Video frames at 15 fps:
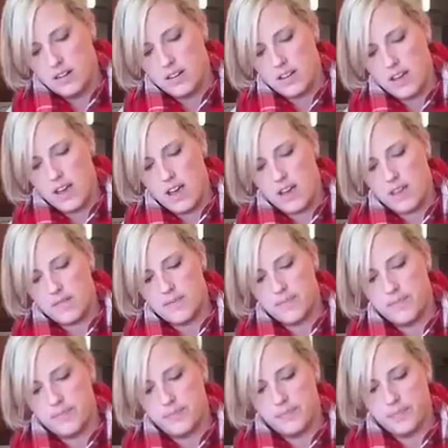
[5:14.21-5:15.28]
Okay,
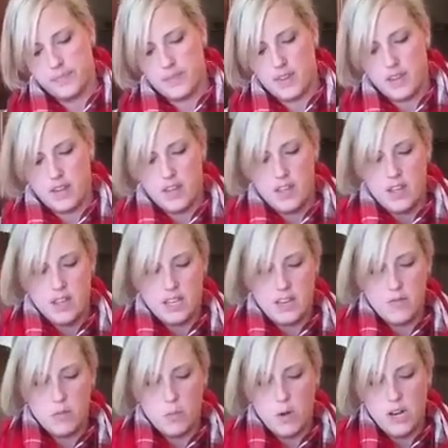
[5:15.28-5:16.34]

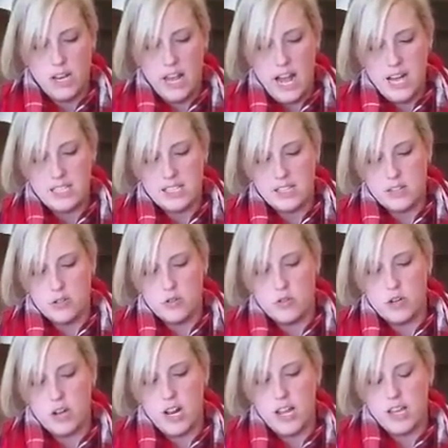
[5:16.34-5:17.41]
give it one last little
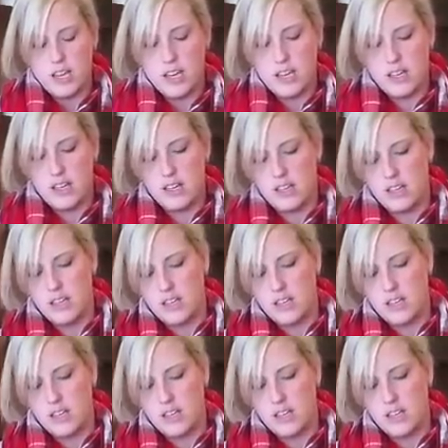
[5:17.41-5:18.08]
drink,